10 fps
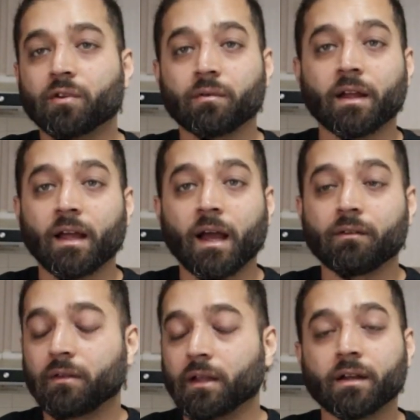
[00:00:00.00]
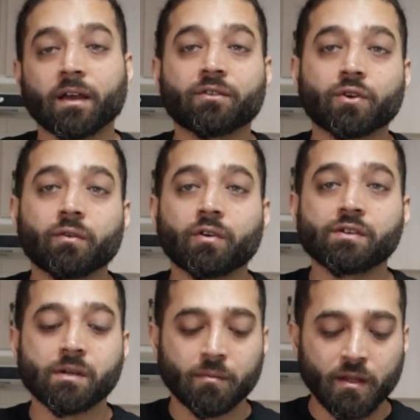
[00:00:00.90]
when I have like a guest over or
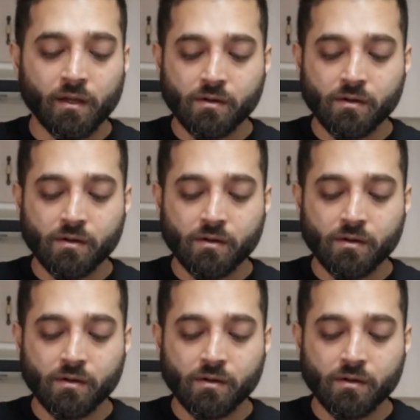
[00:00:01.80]
something,